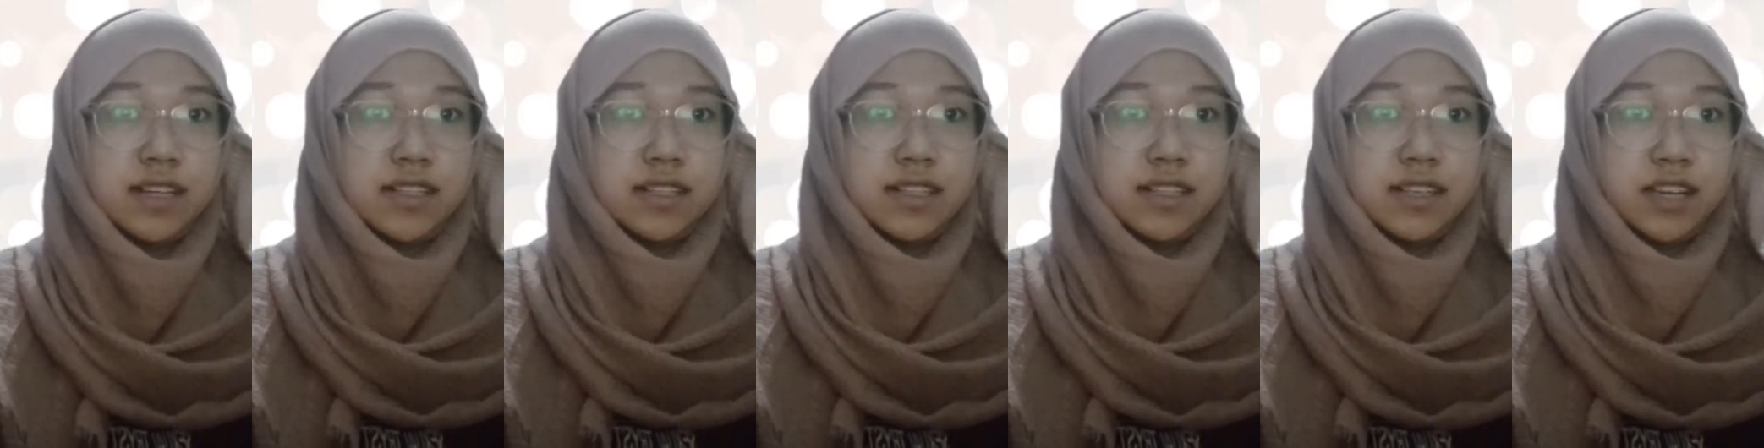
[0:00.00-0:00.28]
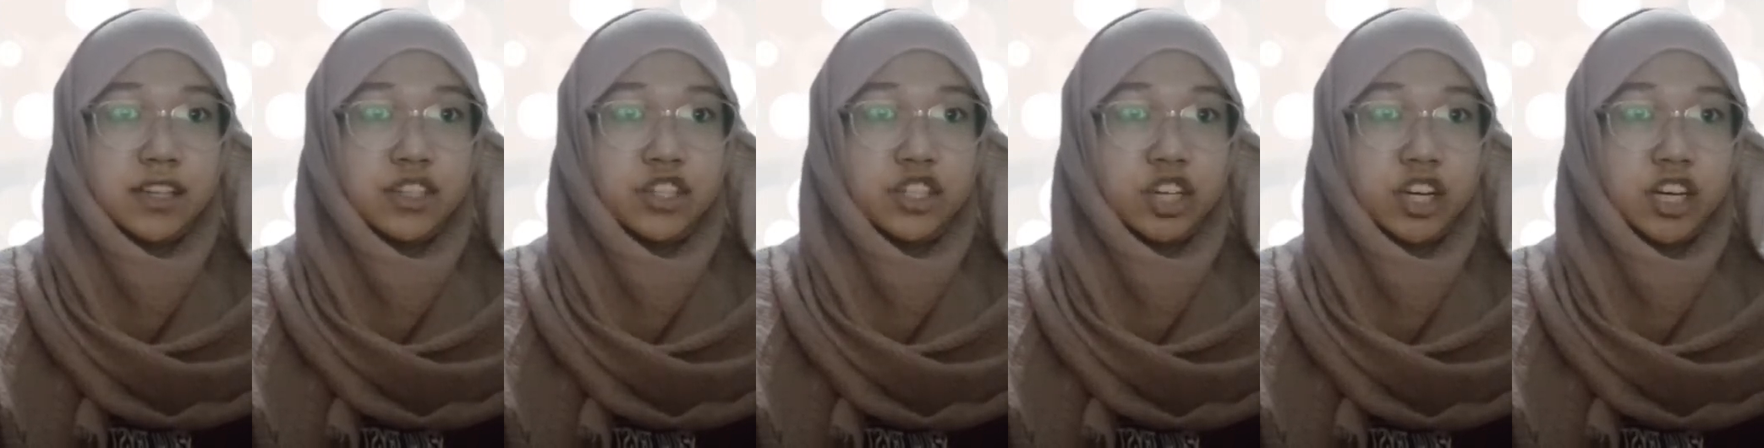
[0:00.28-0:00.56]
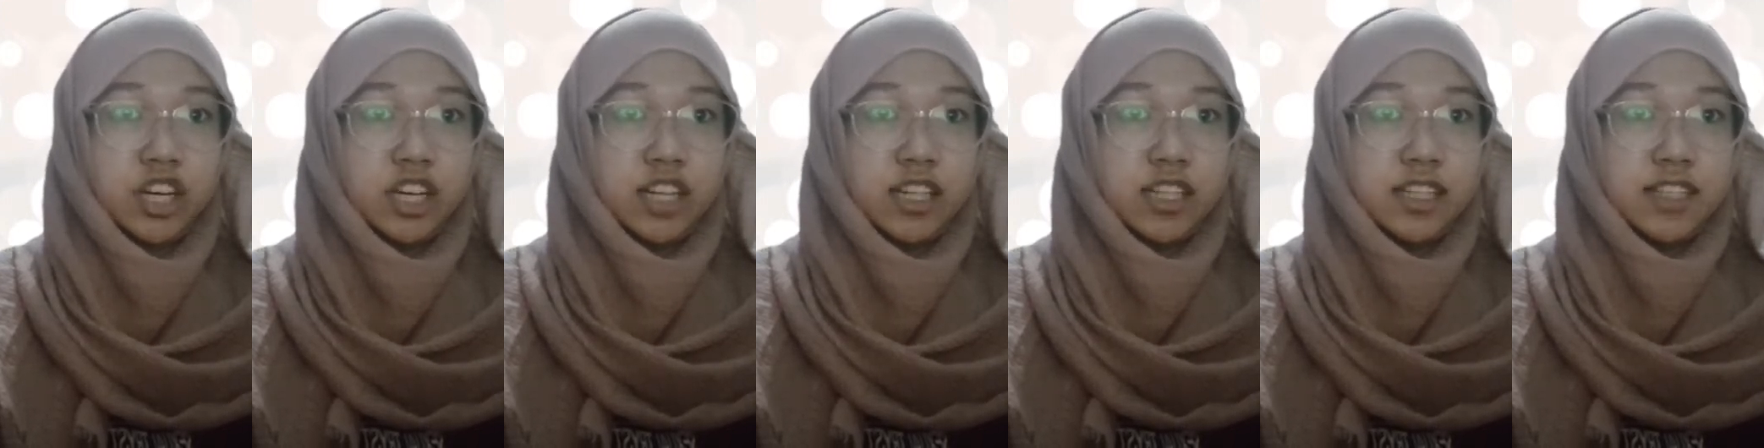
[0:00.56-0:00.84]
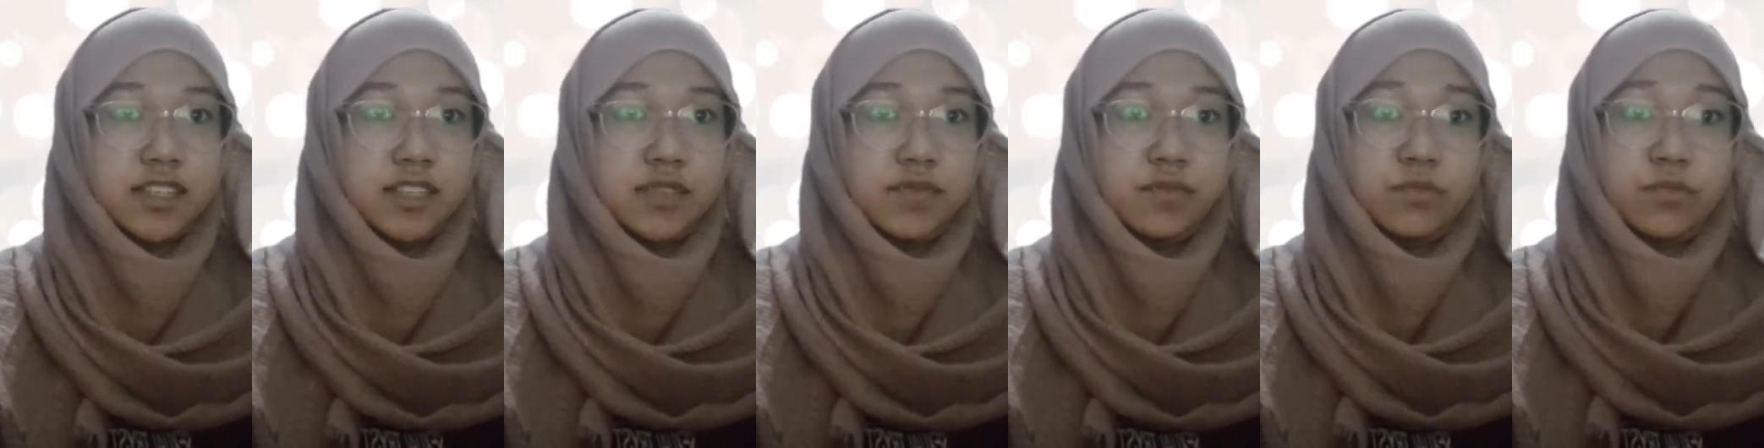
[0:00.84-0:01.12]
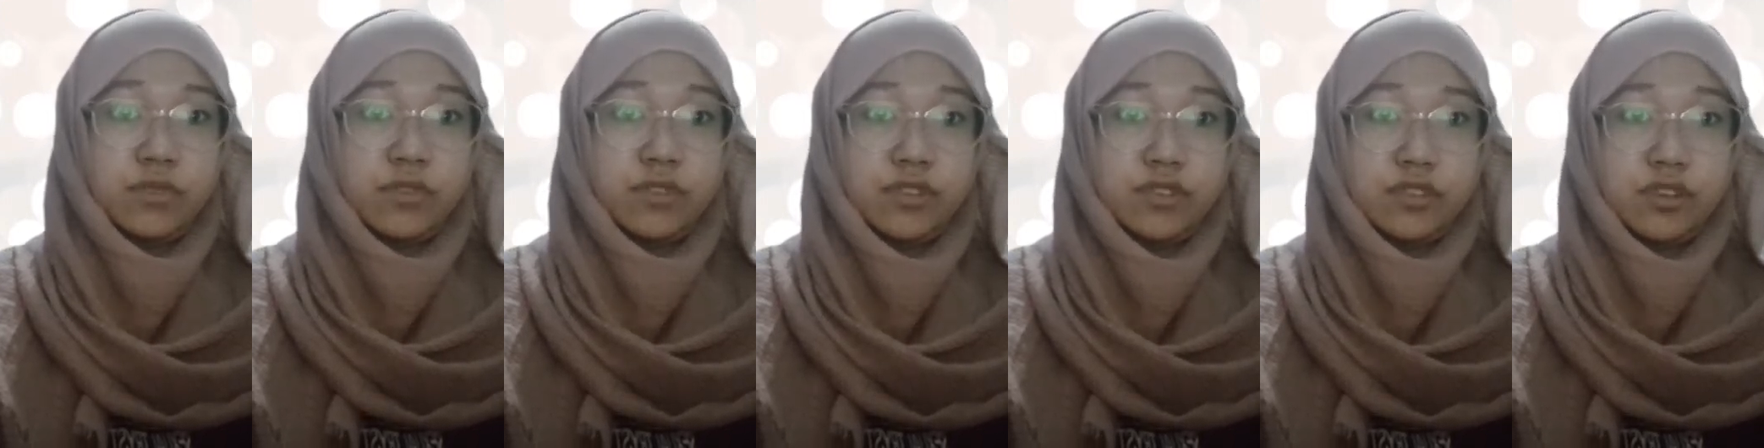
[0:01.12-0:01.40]
such as
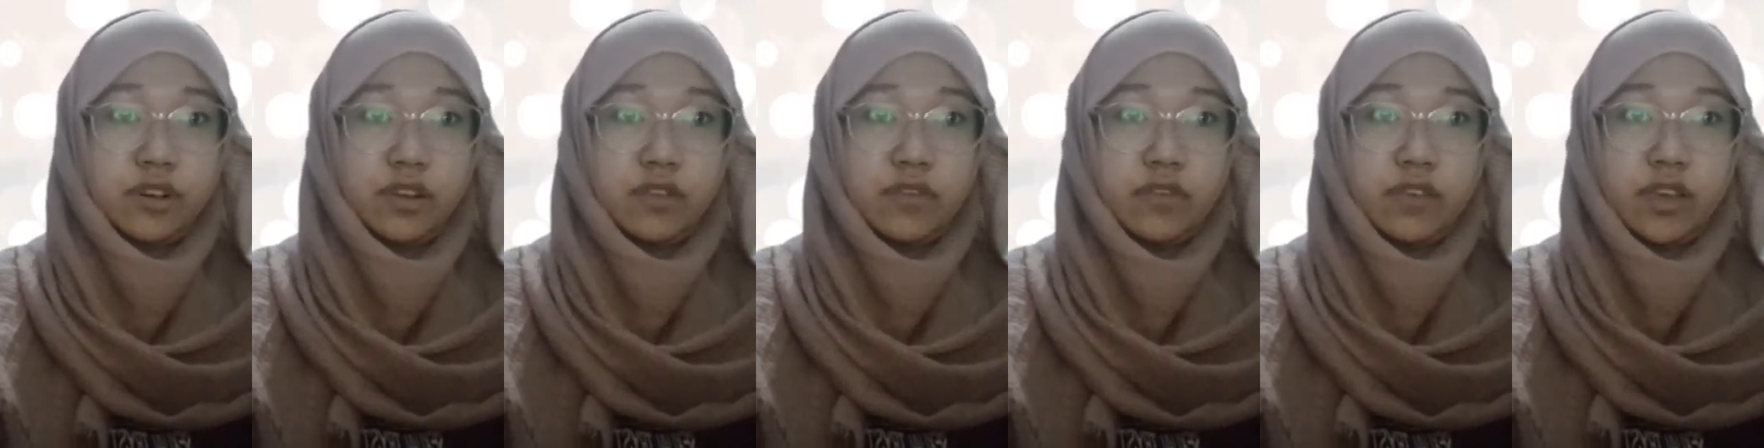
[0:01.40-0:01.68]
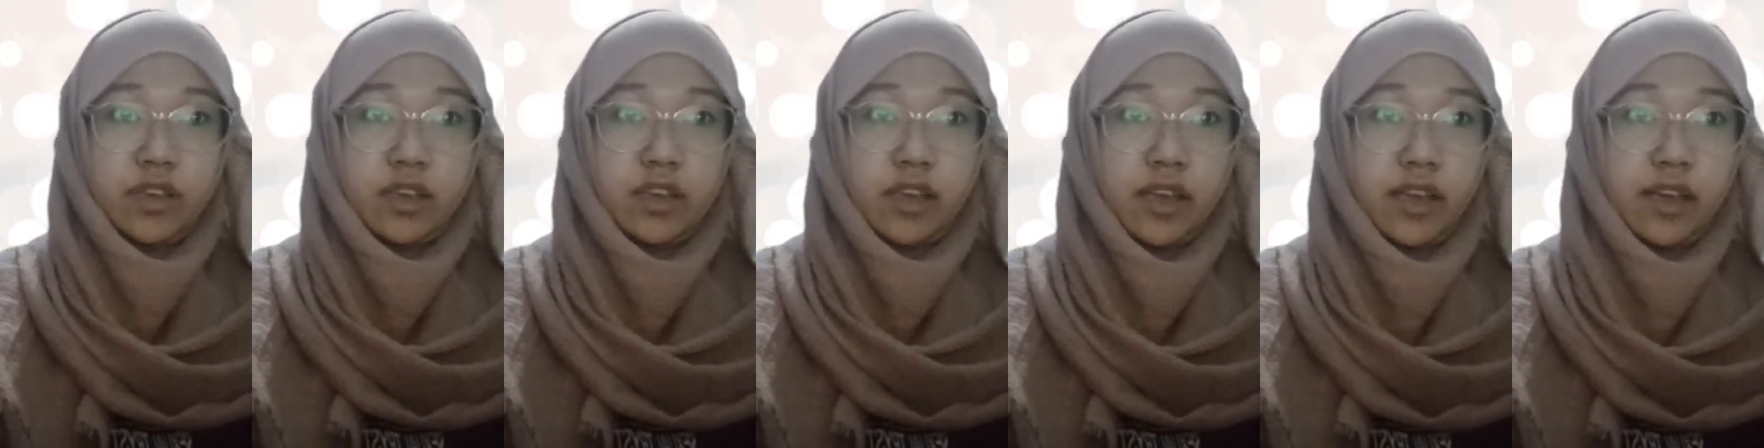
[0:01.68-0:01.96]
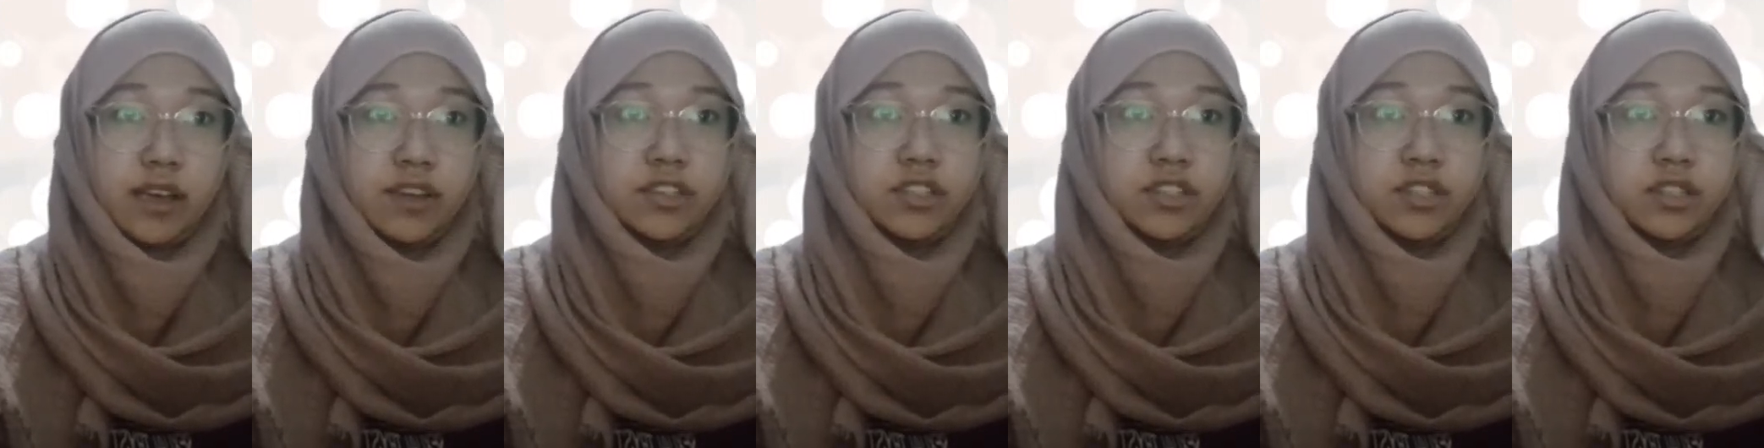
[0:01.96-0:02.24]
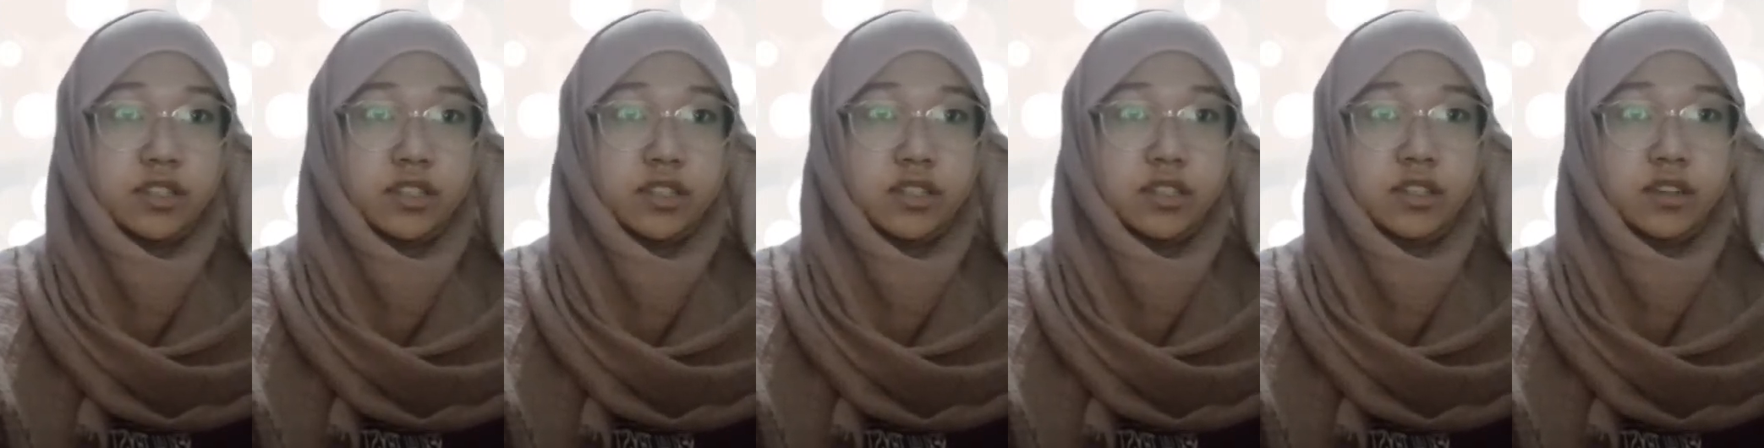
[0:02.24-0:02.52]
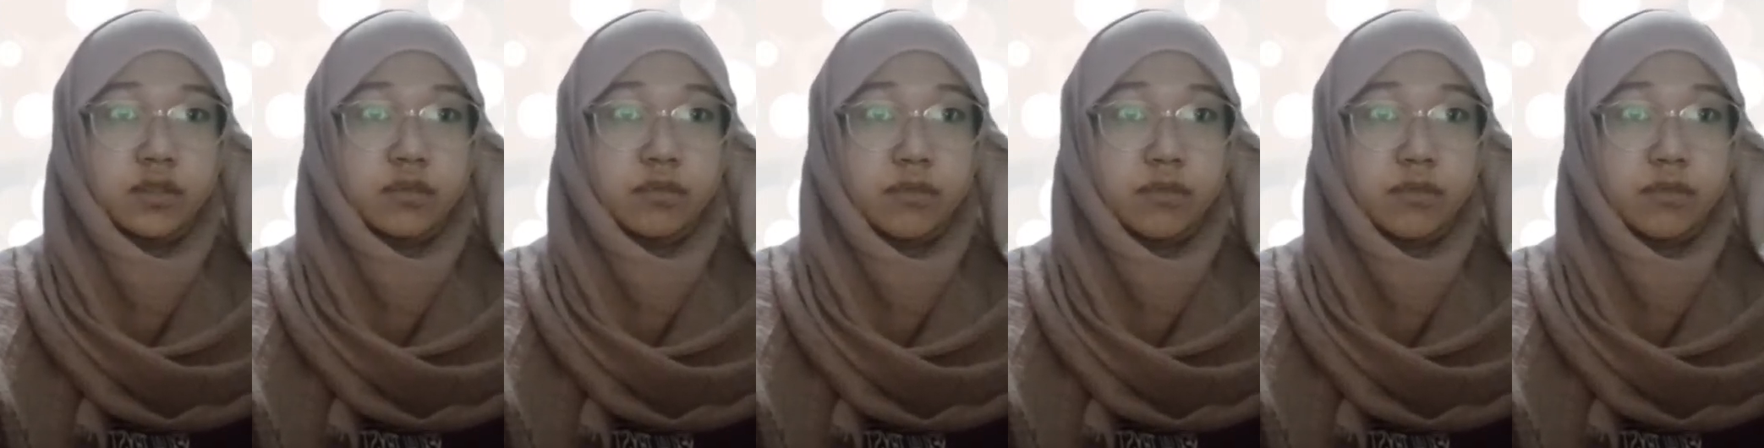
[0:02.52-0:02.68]
personification,